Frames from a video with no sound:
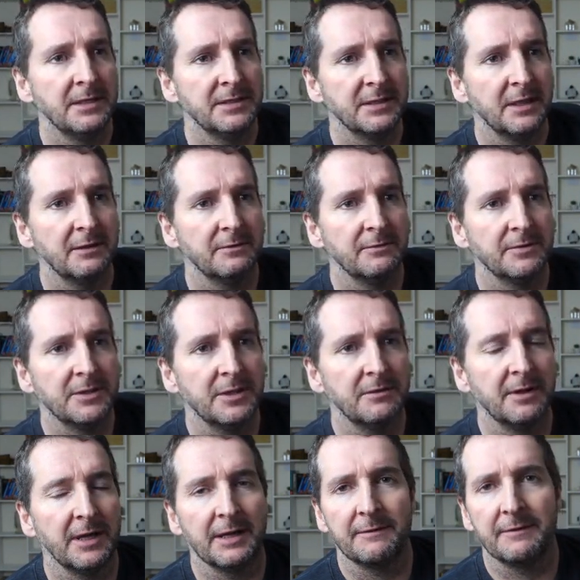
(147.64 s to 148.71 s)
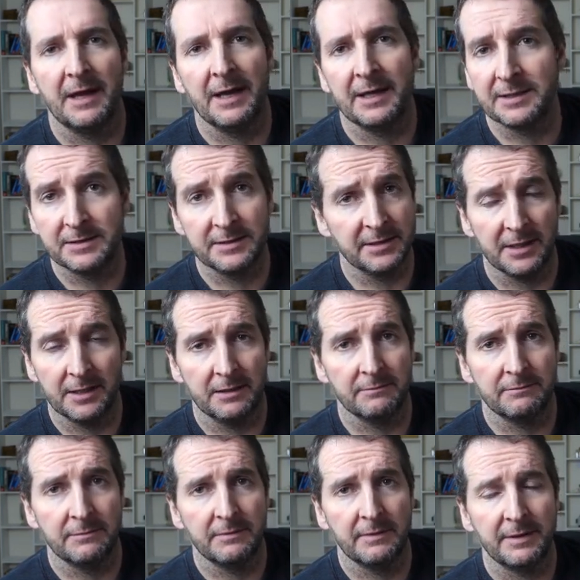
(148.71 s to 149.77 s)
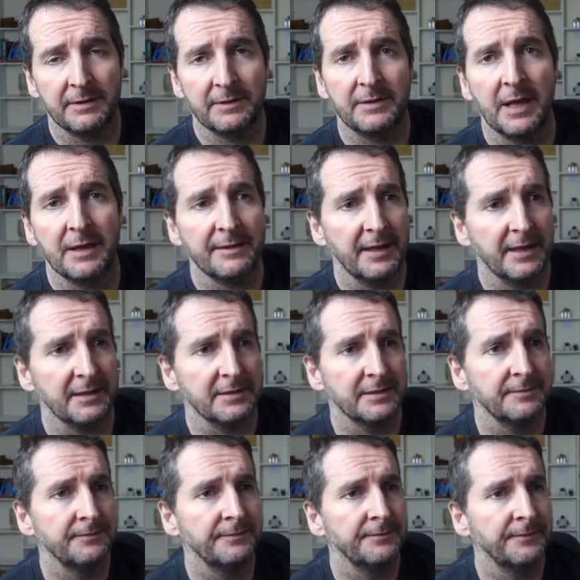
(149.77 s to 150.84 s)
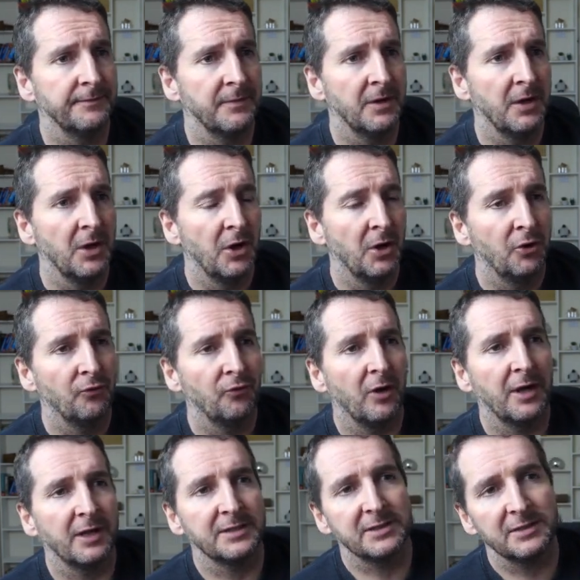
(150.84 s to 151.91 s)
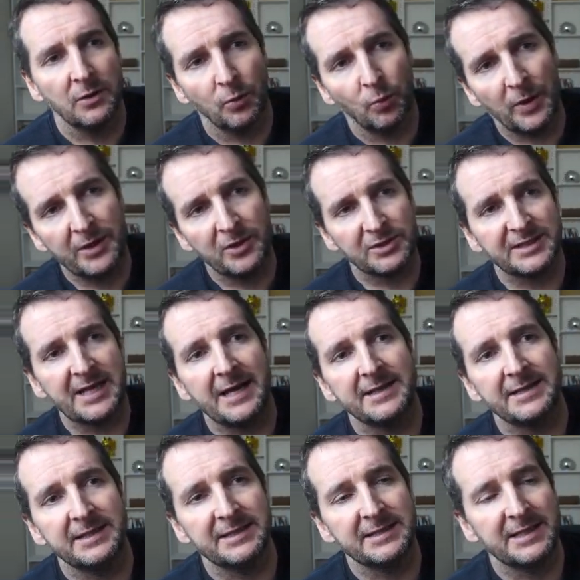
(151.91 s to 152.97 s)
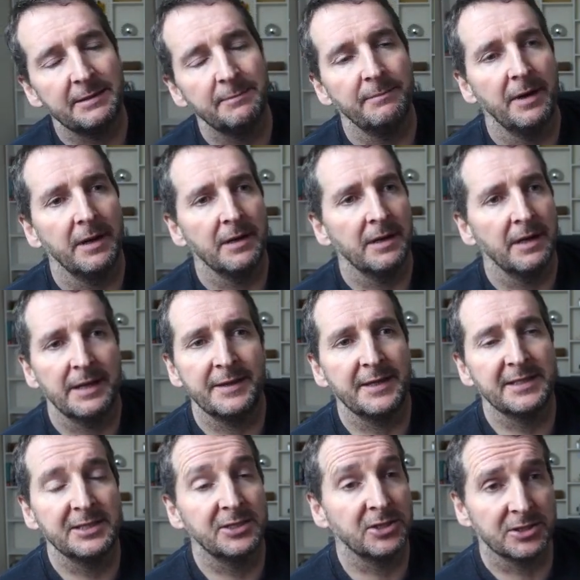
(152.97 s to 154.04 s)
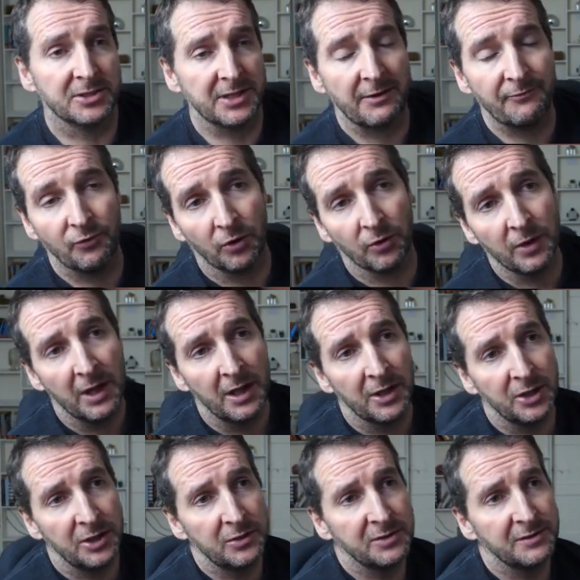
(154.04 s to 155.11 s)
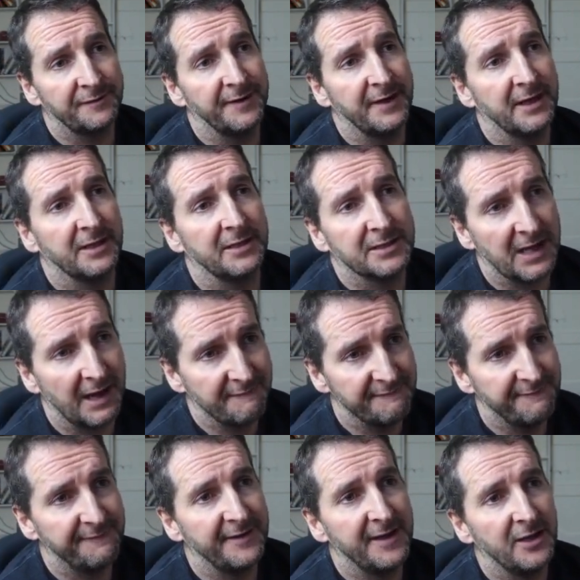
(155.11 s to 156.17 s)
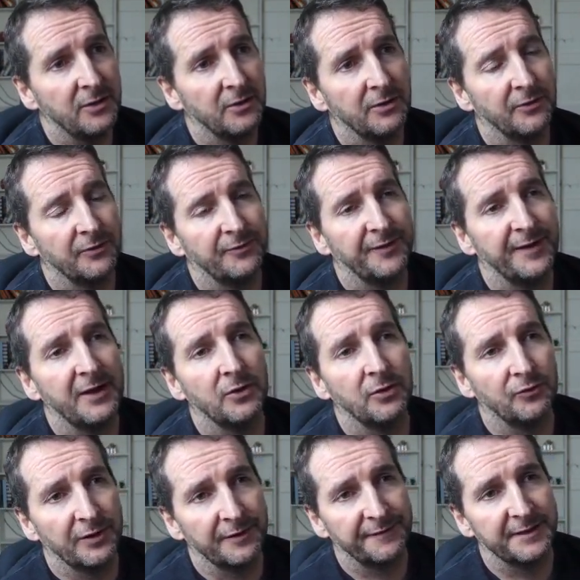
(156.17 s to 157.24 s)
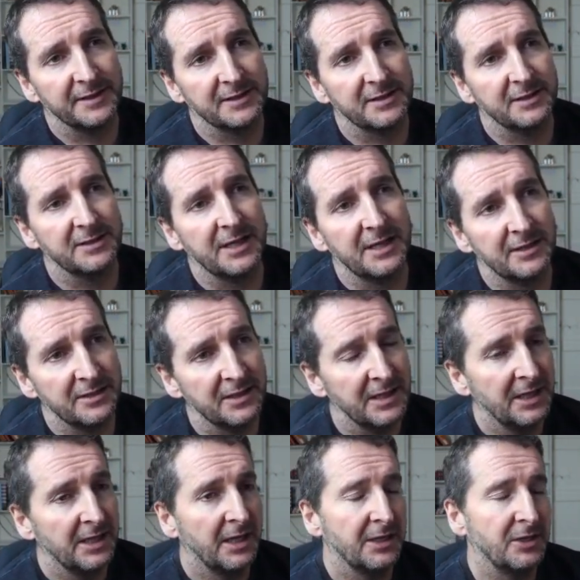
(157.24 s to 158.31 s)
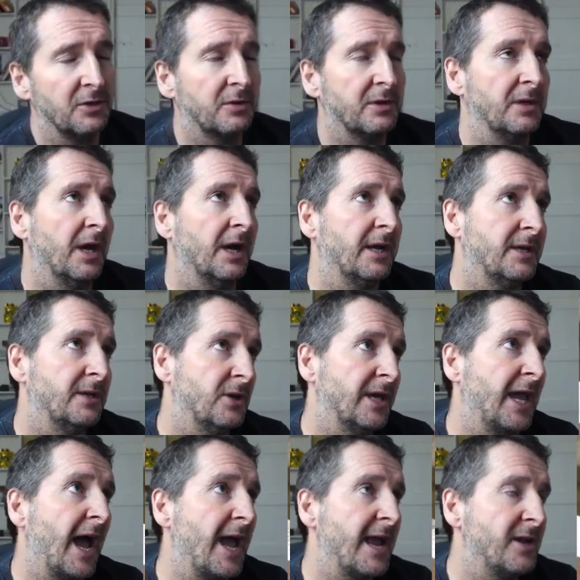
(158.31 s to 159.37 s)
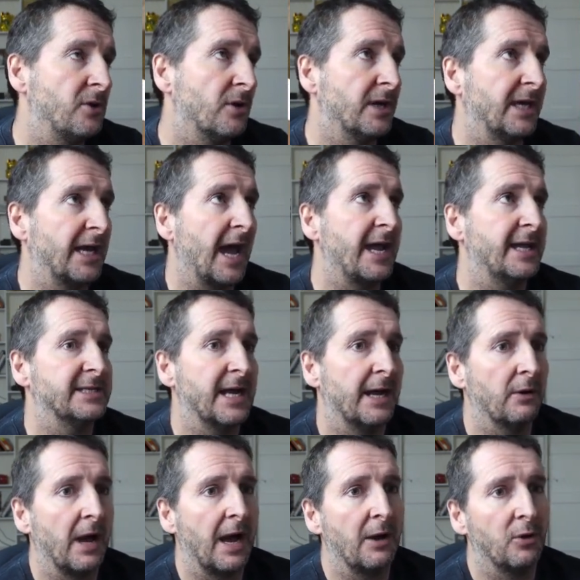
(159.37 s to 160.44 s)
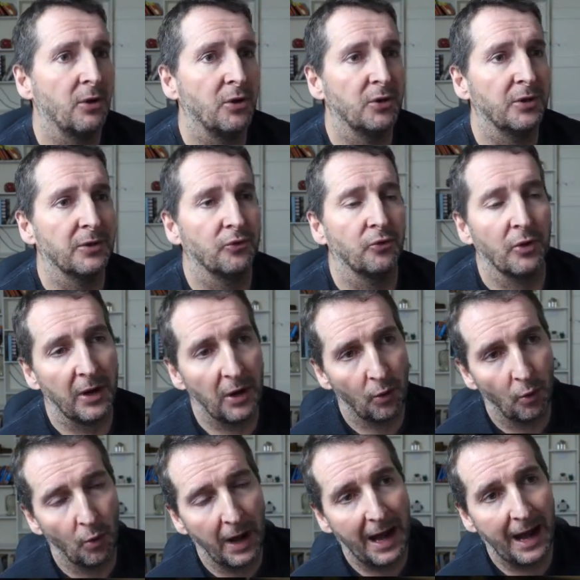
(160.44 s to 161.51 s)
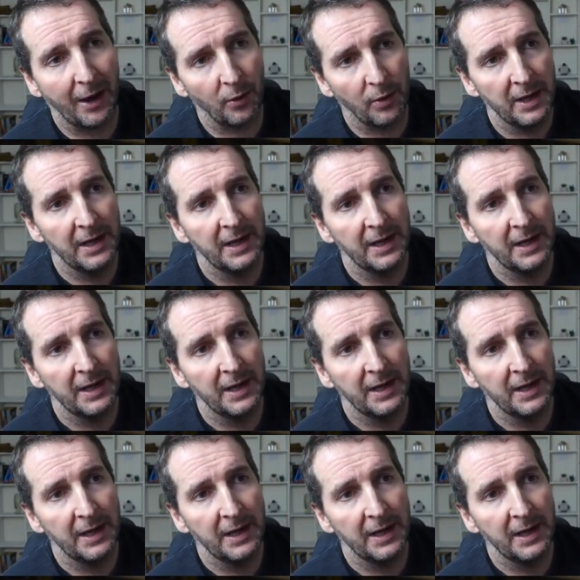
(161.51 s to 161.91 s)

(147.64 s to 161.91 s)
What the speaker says: So do that, and yeah, thanks. Right. When you're sanding timber, and this is just general, use your fingers and feel the roughness, because then you can gauge how good or how